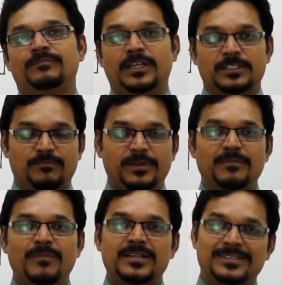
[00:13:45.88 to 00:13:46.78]
because a
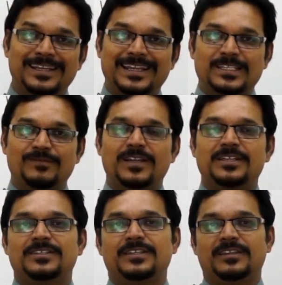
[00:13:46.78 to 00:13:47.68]
big mass less
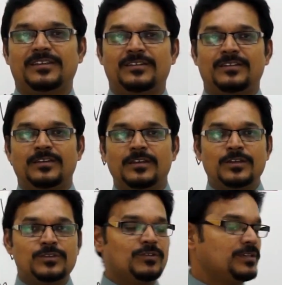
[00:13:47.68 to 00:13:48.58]
velocity
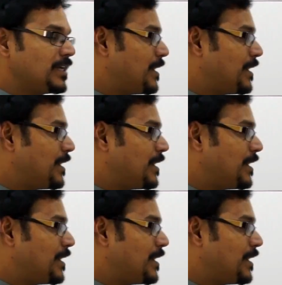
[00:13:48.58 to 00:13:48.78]
so the